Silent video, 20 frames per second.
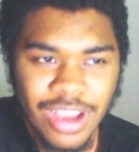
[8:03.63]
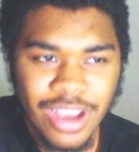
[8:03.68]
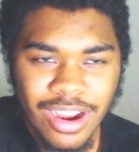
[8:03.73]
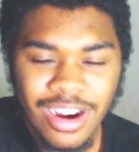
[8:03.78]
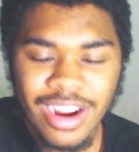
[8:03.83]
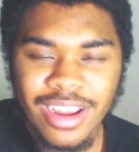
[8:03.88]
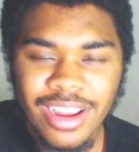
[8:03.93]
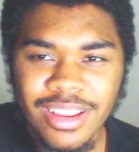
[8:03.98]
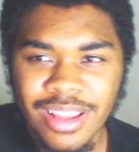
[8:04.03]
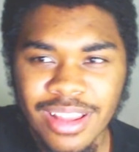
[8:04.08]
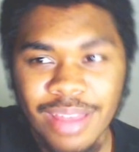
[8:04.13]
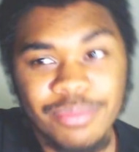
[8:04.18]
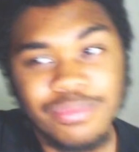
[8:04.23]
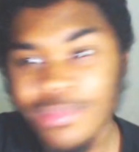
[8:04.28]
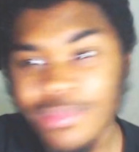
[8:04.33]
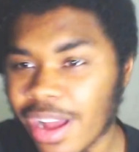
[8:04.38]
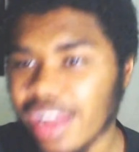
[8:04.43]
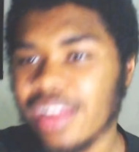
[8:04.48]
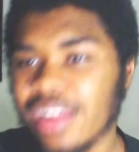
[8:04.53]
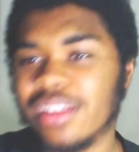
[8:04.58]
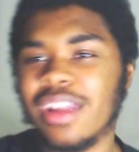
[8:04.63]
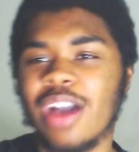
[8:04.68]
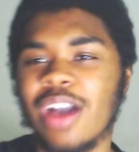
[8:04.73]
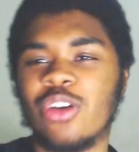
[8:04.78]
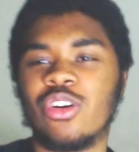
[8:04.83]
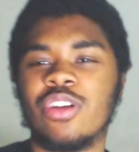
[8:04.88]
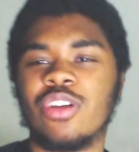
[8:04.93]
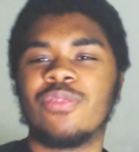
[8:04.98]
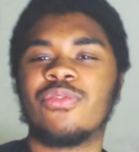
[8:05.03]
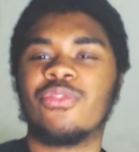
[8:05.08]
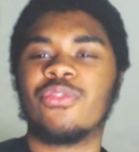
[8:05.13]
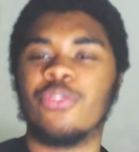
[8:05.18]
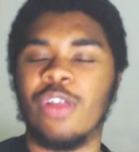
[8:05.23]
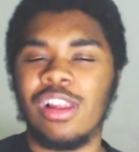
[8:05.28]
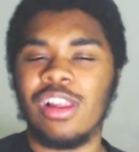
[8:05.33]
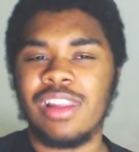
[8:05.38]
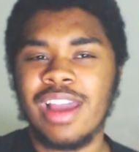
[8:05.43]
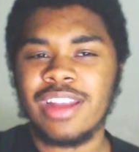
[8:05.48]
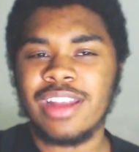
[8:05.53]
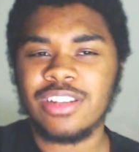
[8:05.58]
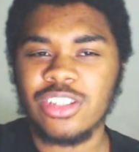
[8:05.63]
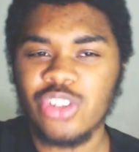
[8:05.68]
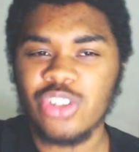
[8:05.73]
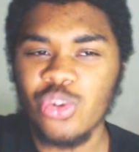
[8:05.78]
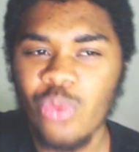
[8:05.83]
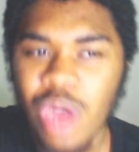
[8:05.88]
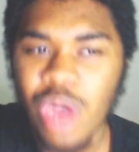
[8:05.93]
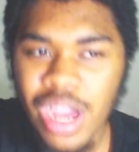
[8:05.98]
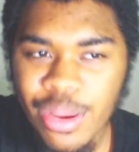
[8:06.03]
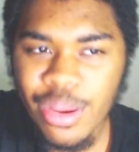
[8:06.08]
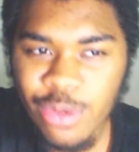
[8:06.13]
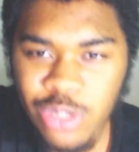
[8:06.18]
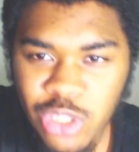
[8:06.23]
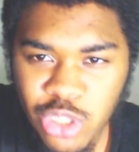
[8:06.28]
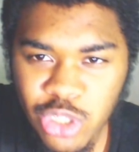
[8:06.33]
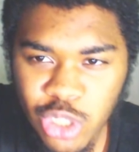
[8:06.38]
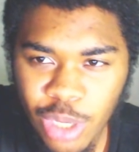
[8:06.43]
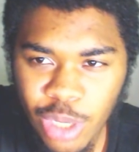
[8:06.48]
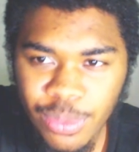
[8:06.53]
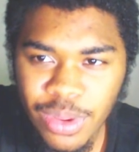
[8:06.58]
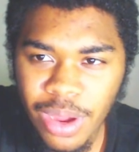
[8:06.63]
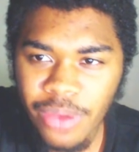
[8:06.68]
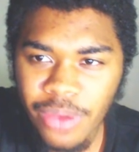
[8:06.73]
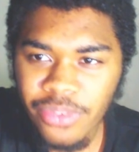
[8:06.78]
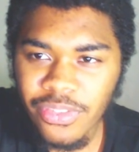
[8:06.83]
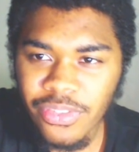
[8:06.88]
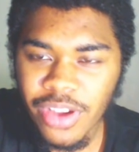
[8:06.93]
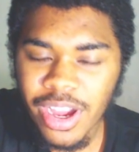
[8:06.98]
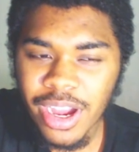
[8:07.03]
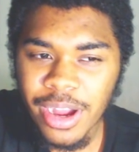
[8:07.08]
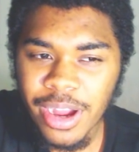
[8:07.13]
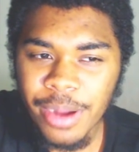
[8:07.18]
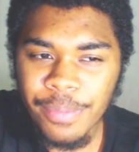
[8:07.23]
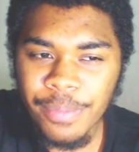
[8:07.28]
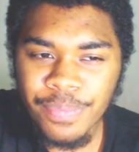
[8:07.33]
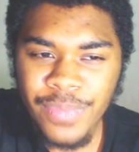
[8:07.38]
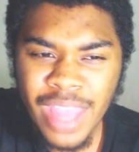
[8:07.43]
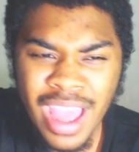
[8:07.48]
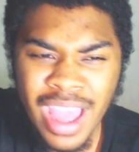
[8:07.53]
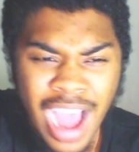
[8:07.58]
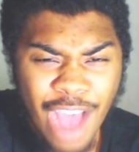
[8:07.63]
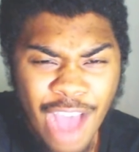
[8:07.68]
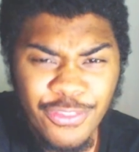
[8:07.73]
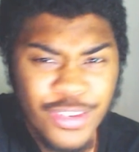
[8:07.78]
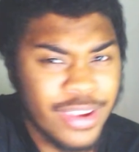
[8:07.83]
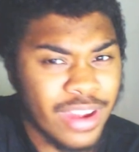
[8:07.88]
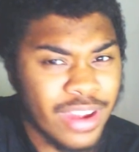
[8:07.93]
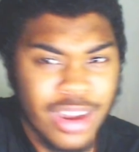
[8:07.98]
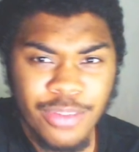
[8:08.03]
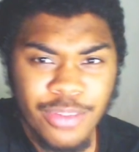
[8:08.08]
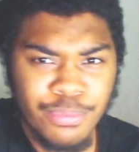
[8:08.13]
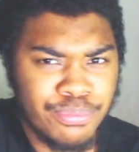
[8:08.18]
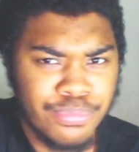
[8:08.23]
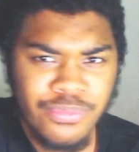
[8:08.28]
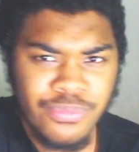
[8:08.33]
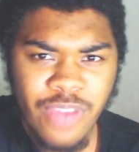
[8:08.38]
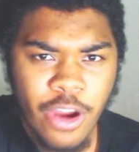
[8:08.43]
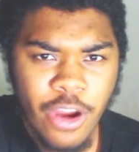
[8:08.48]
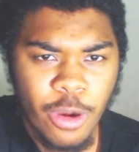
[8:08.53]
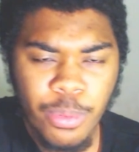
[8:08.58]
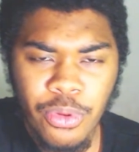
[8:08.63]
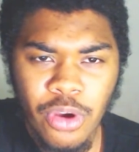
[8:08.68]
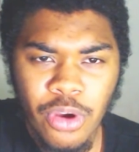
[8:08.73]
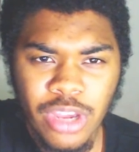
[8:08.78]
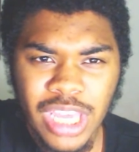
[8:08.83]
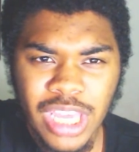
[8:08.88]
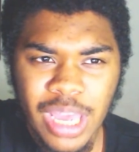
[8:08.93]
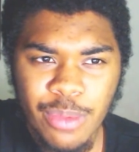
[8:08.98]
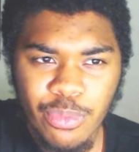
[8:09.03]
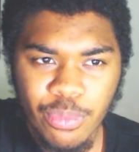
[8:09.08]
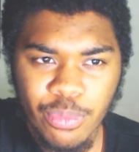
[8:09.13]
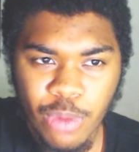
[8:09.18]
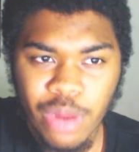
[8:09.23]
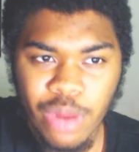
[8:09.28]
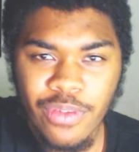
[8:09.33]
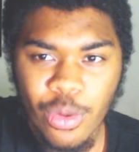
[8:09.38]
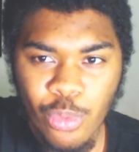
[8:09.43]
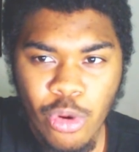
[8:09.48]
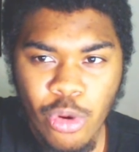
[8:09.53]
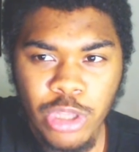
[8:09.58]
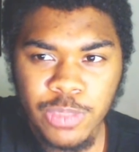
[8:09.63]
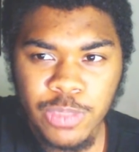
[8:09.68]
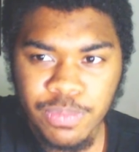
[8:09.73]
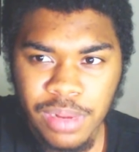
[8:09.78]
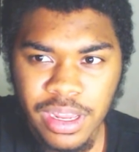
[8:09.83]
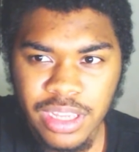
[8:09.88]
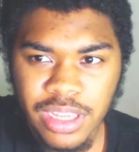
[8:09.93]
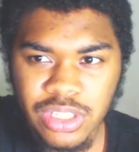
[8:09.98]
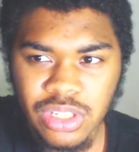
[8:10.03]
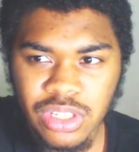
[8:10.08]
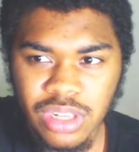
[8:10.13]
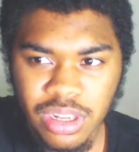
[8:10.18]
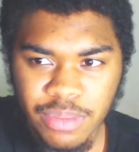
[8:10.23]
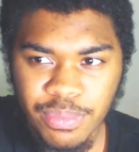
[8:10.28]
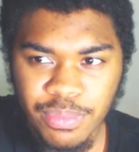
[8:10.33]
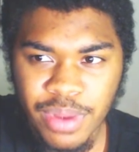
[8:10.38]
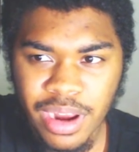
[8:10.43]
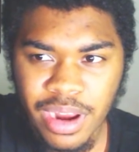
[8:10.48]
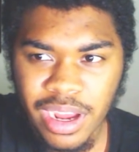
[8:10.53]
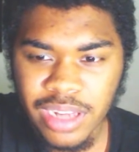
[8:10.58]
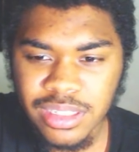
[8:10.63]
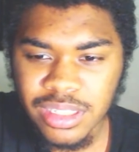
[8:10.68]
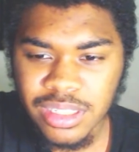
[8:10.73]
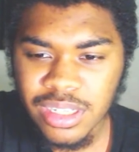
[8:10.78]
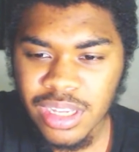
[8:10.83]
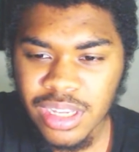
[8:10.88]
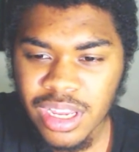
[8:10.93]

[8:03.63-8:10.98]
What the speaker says: Alright, well, that could have led to why he was subbed off. I thought you had a very poor game. One of our worst players today, Bernat.